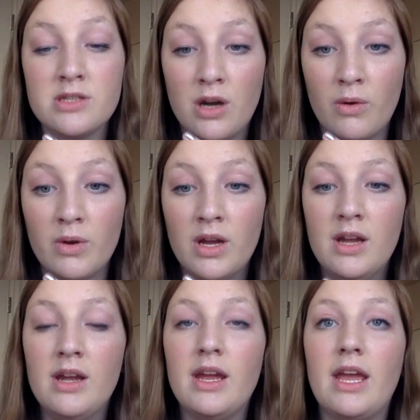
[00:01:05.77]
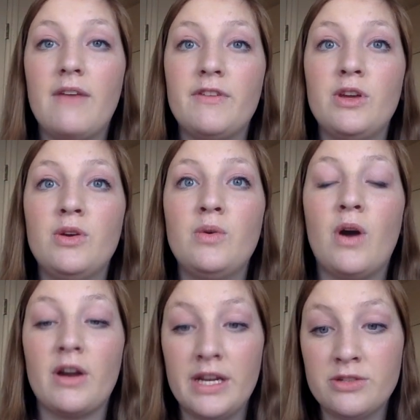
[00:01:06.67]
So if you
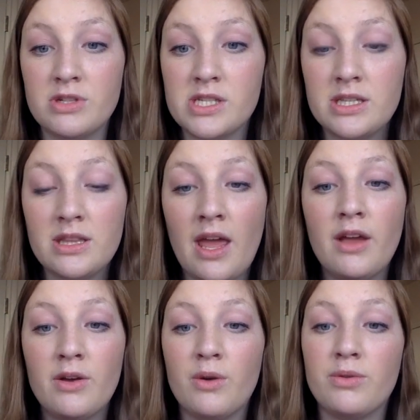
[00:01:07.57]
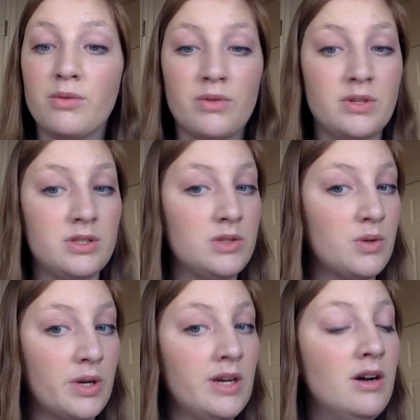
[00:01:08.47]
are interested in that, go through the
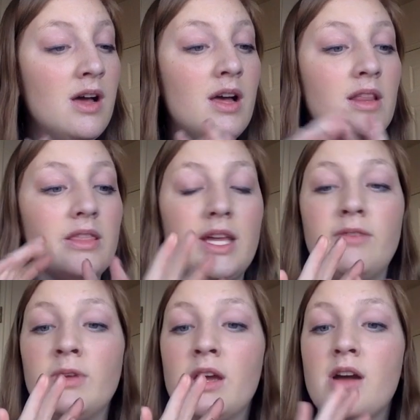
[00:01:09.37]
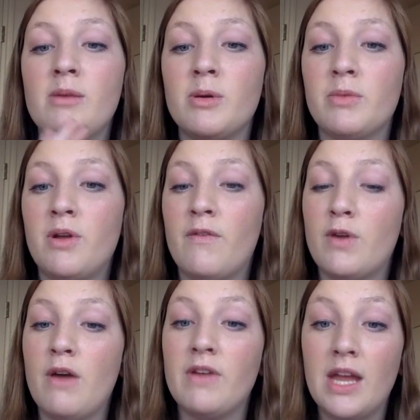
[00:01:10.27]
tutorial. Leave me a comment below
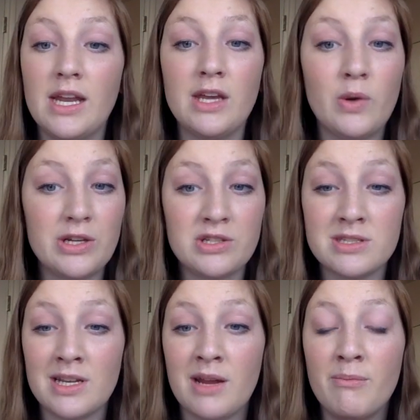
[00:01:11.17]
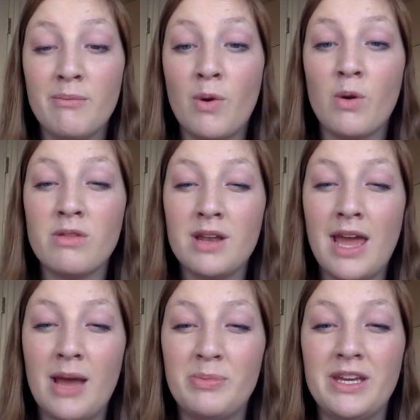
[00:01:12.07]
if you have any questions, and I'm more than
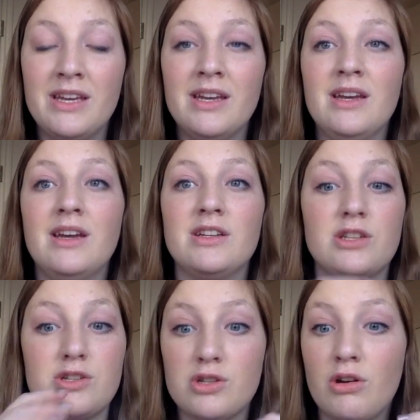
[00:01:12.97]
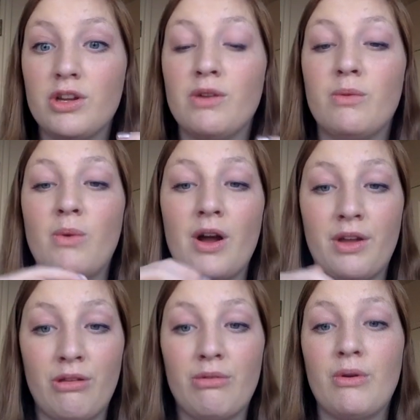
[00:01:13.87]
happy to show you,
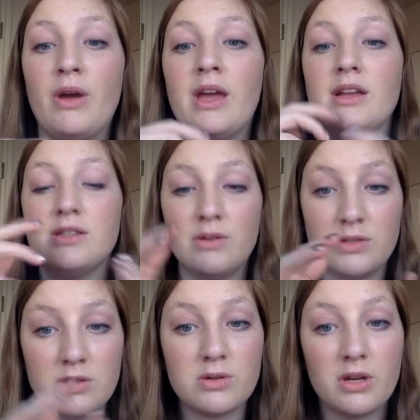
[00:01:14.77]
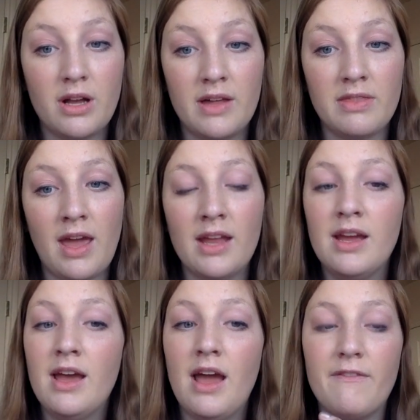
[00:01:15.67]
walk you through it, do a tutorial on that.
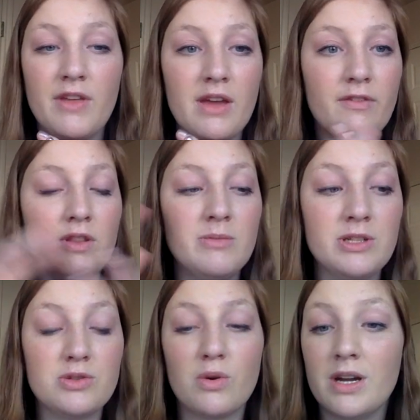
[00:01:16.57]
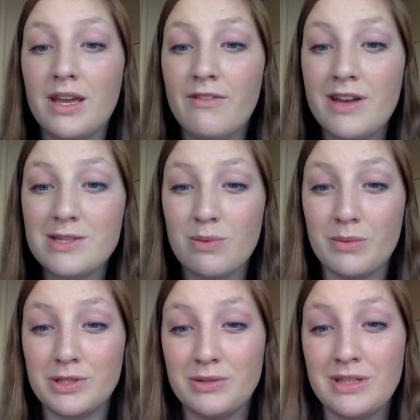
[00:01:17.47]
I feel like for the majority of us, when
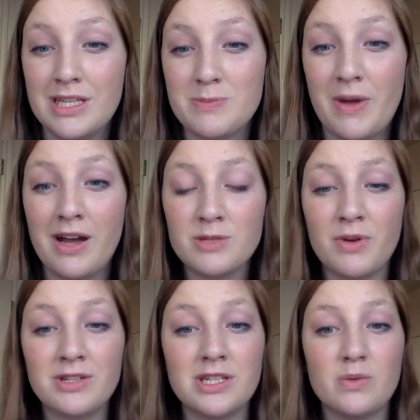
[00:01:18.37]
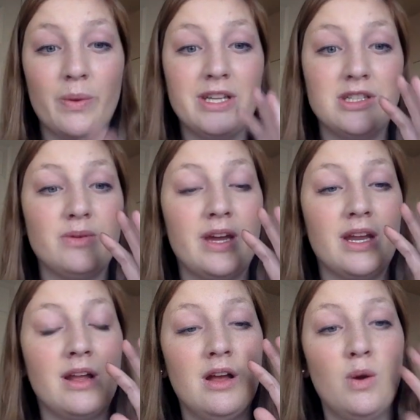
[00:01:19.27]
we're doing these box projects, we do
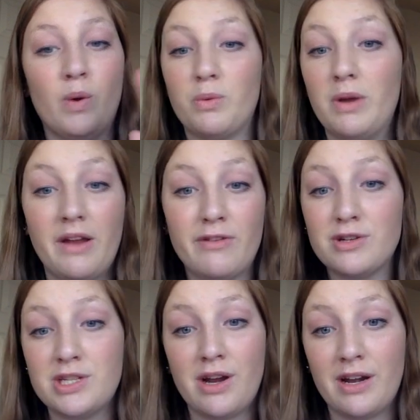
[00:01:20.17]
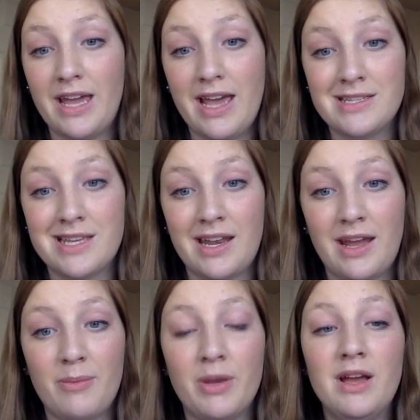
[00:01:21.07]
it with whatever she already has set
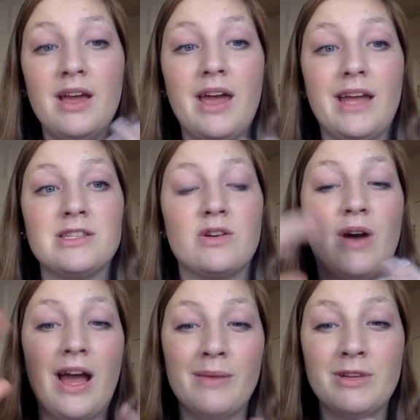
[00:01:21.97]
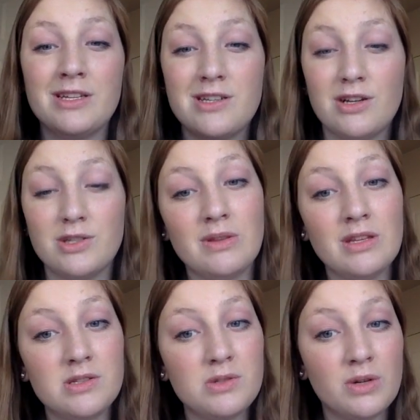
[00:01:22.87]
up. And so I'm going to start doing the
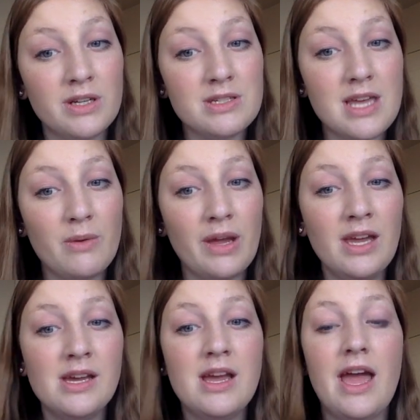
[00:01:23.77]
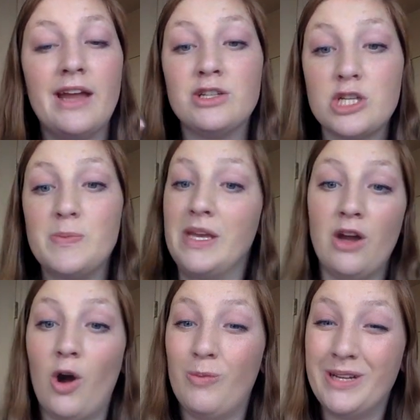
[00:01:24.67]
tutorials that way and just being
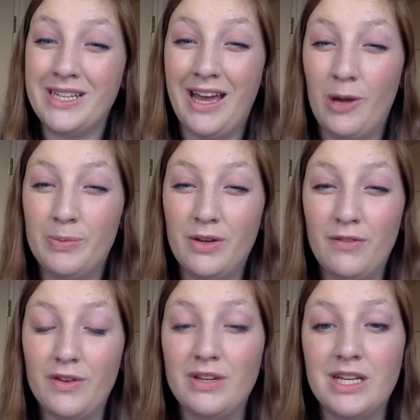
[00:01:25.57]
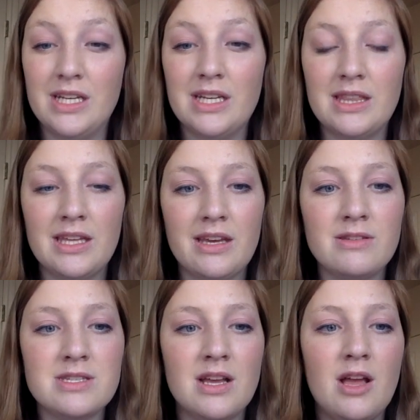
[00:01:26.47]
open to help you if you need anything
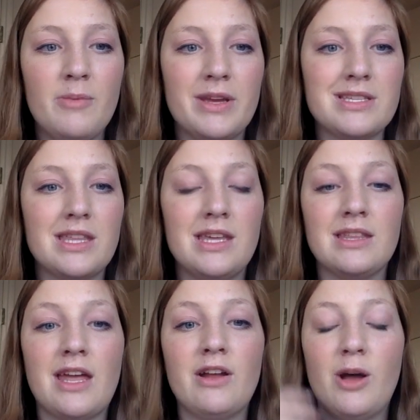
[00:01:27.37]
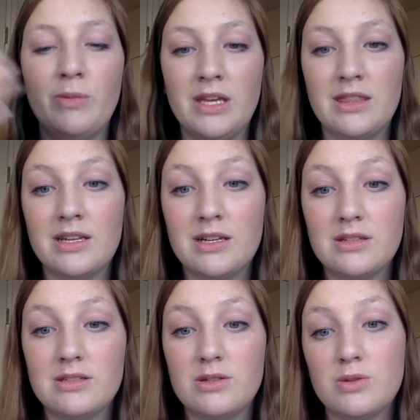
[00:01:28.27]
else, because I think that'll help me get the
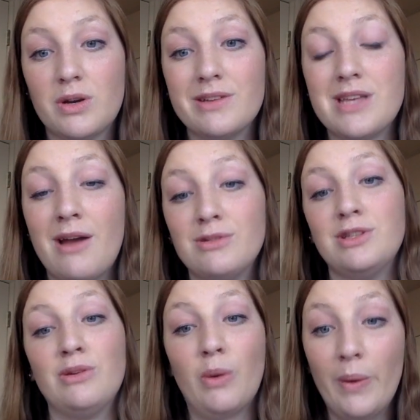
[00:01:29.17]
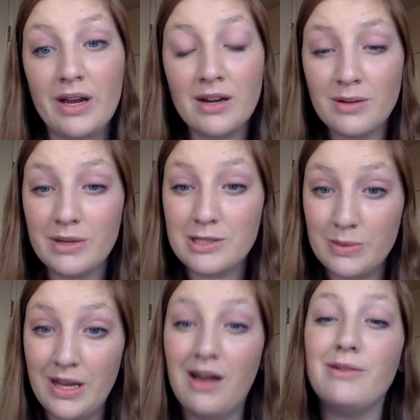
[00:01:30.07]
tutorials out to you quicker, which
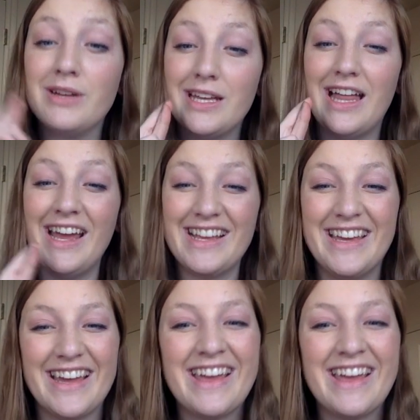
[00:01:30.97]
we all really like.